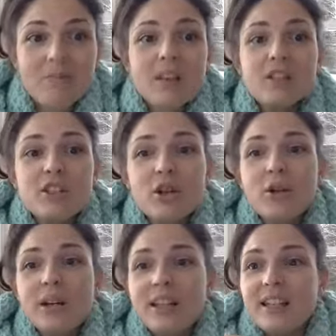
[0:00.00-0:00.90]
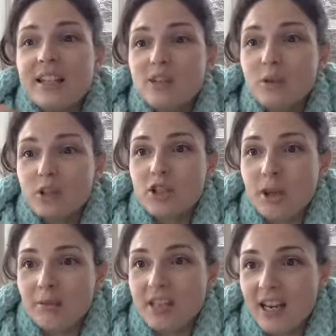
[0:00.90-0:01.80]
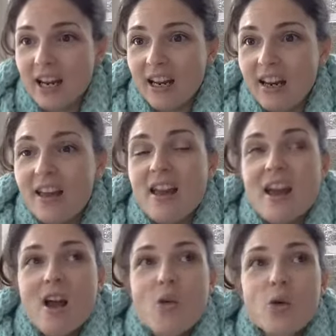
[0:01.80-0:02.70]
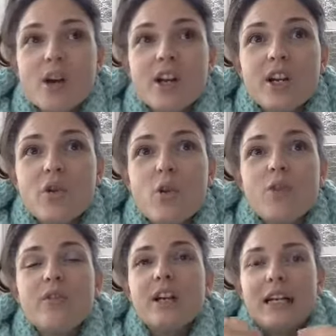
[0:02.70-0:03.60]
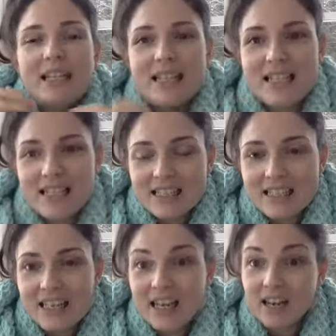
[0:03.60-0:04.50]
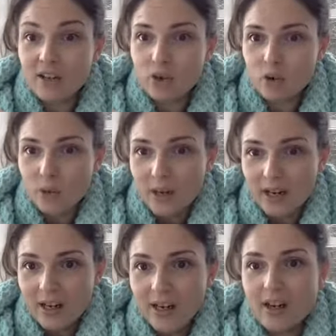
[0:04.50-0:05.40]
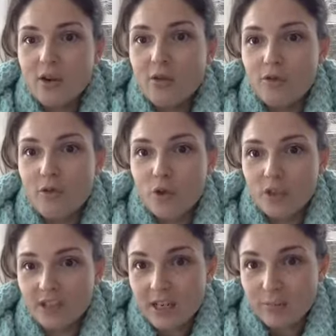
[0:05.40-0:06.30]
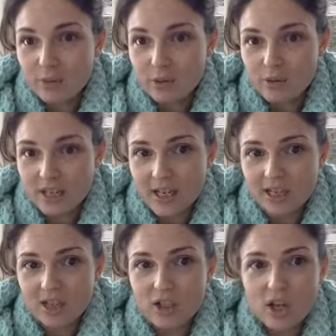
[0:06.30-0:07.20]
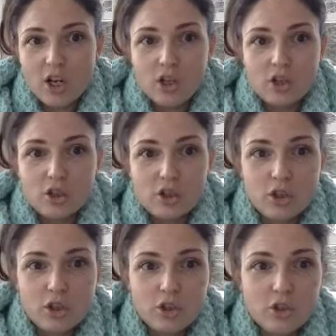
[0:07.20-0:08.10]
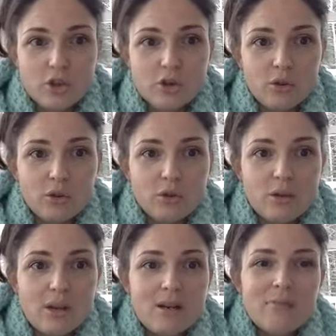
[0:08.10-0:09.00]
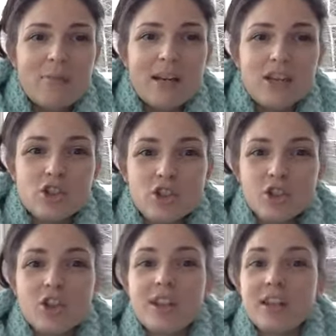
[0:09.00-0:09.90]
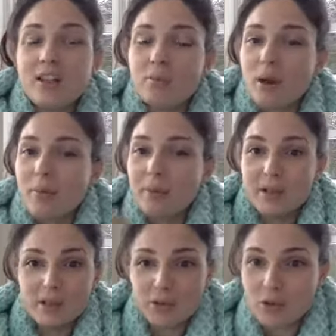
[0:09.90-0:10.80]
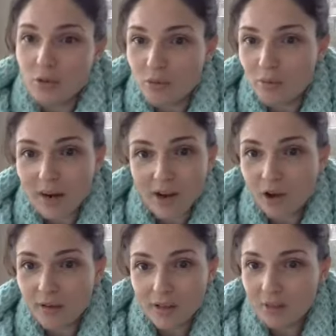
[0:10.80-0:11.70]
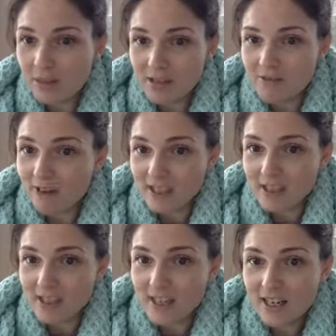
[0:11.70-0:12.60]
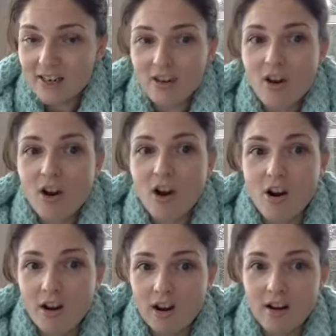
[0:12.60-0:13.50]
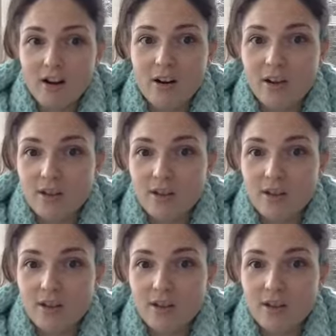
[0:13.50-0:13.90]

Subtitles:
So in this workshop today, we're going to go over an easy and quick 4-step process to make sure that the properties you might already be invested in are